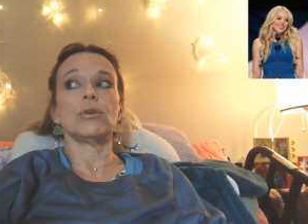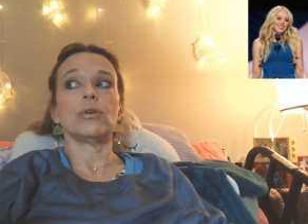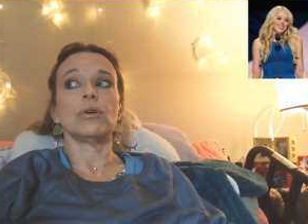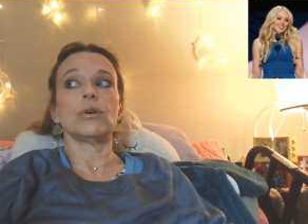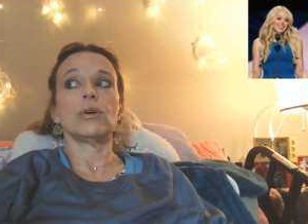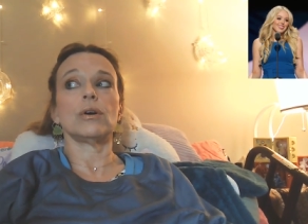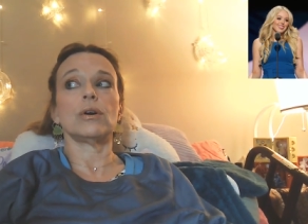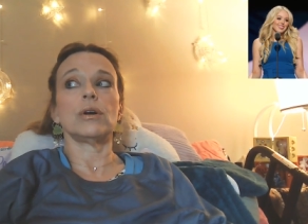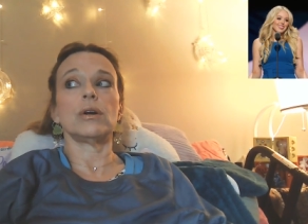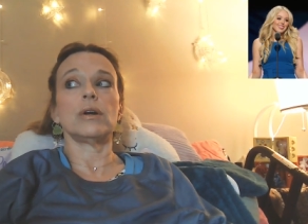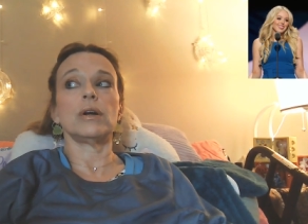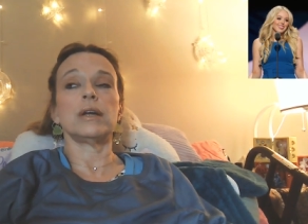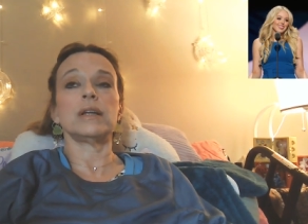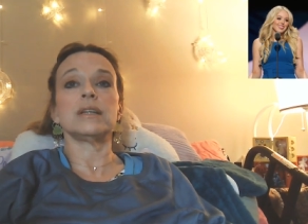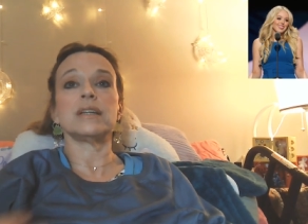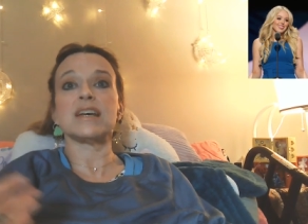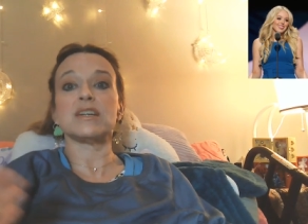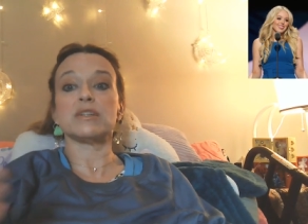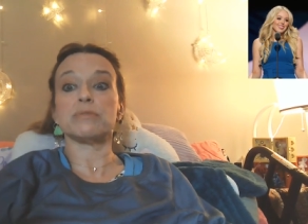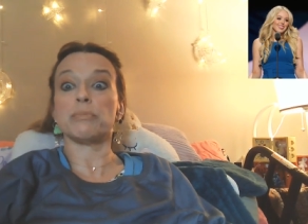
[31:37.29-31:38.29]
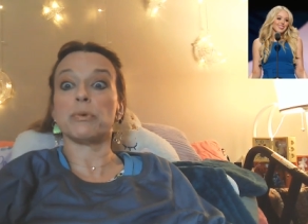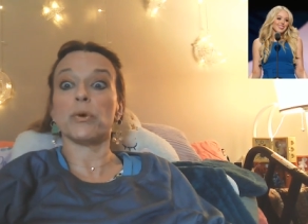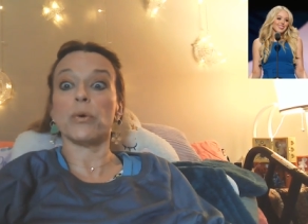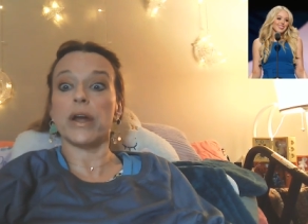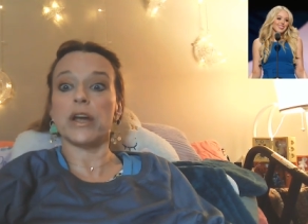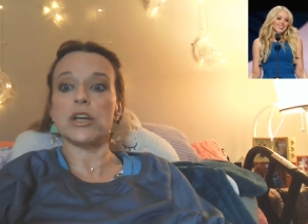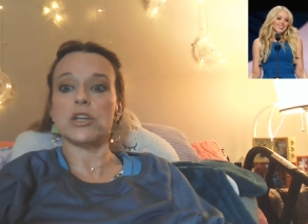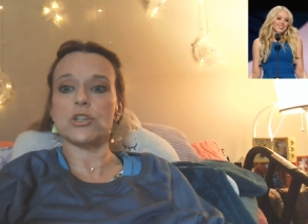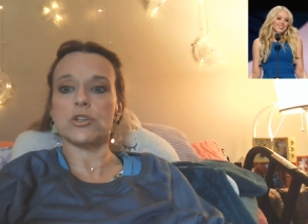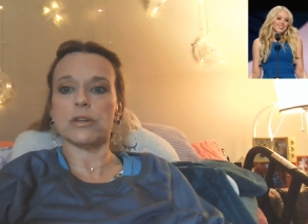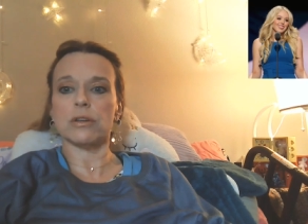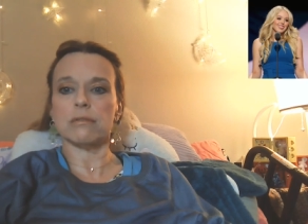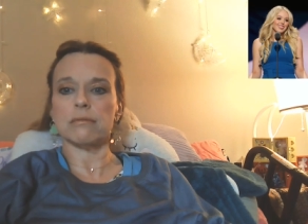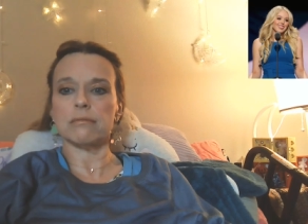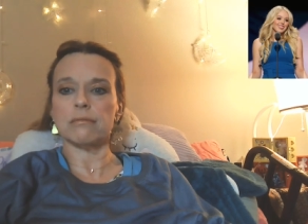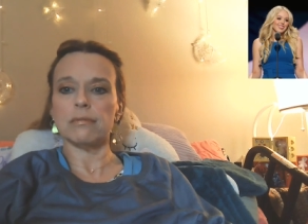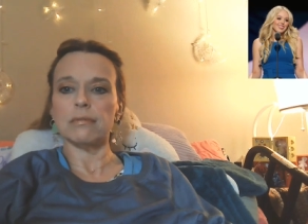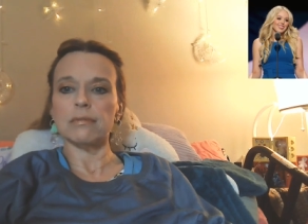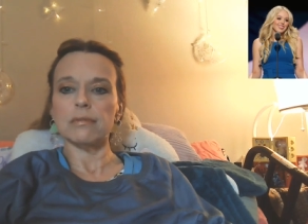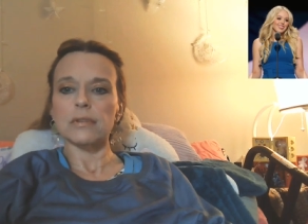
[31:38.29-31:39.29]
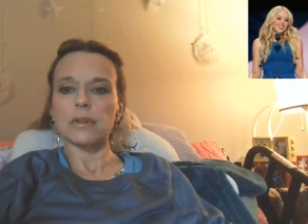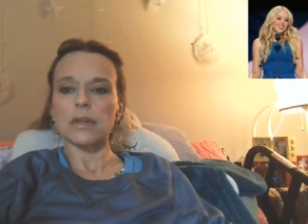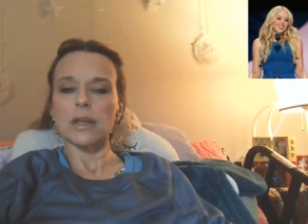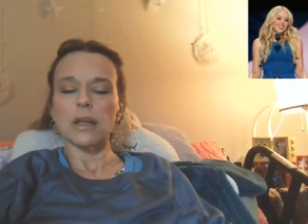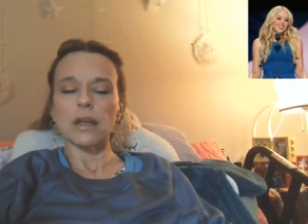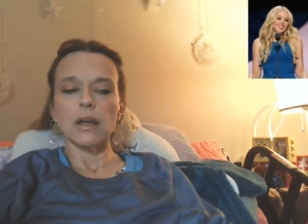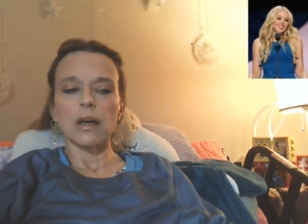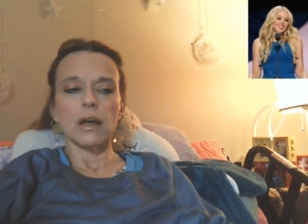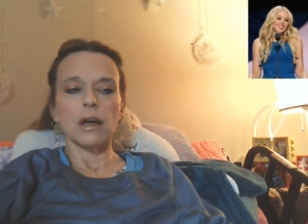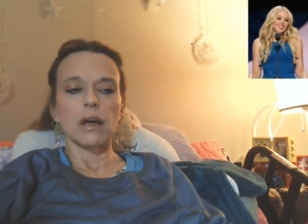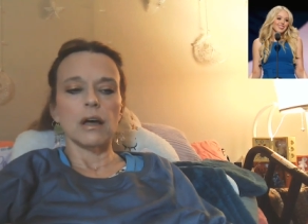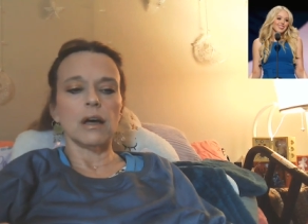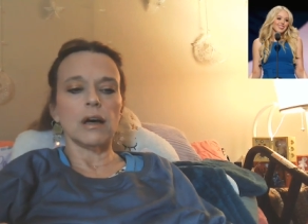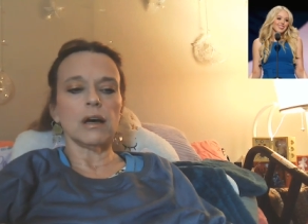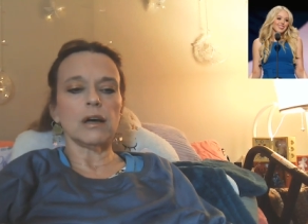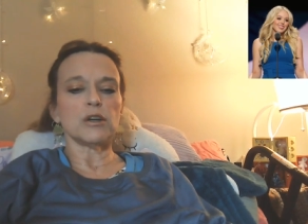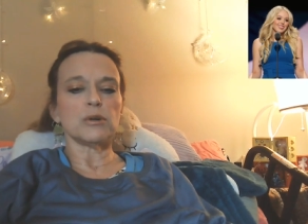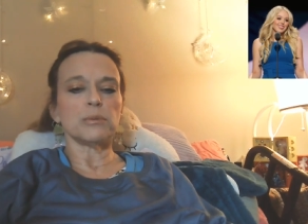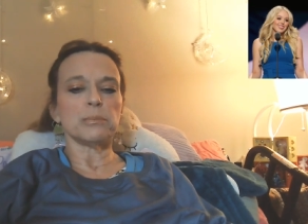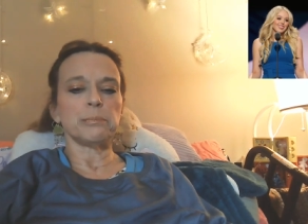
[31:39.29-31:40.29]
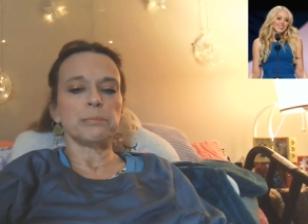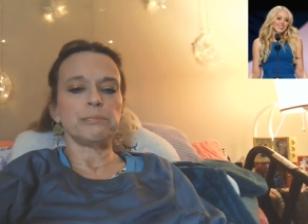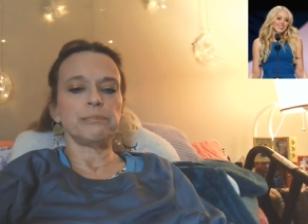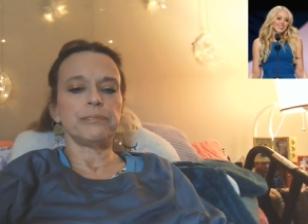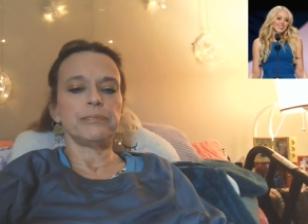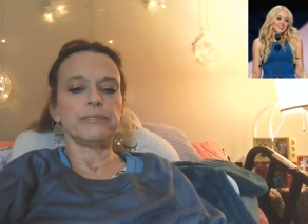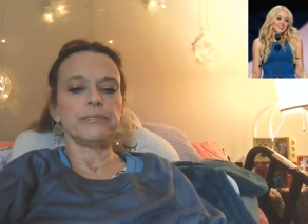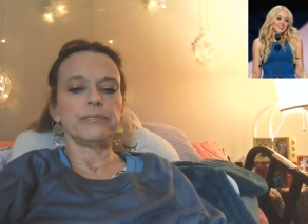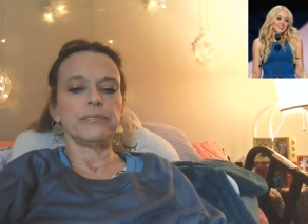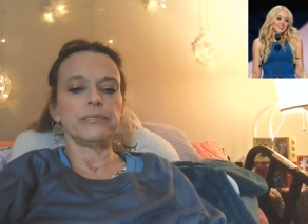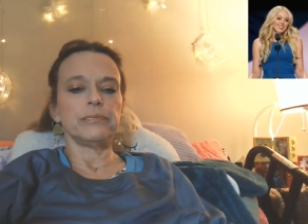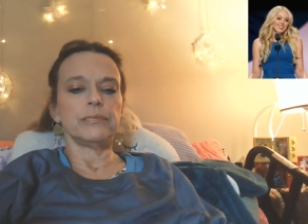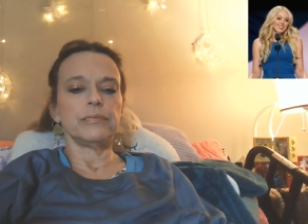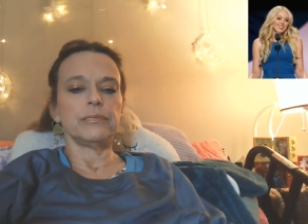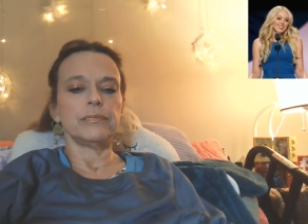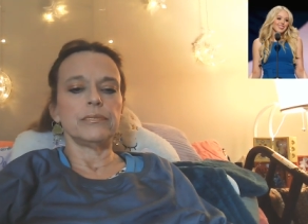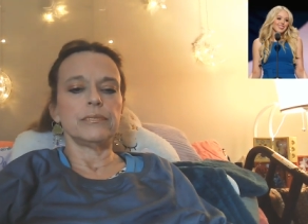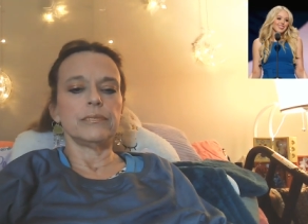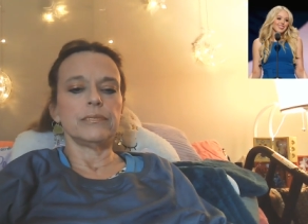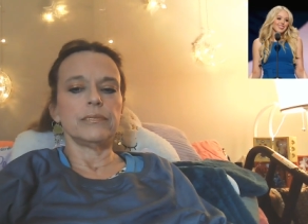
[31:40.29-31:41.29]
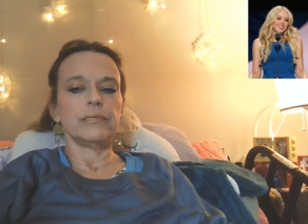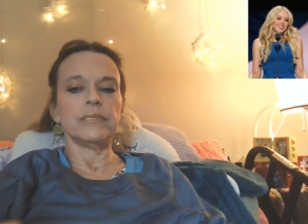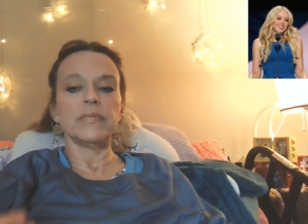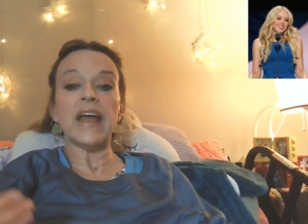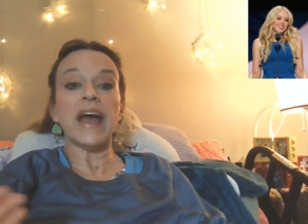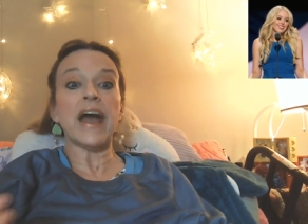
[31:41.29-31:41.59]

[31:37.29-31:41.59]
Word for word: in desperation um, now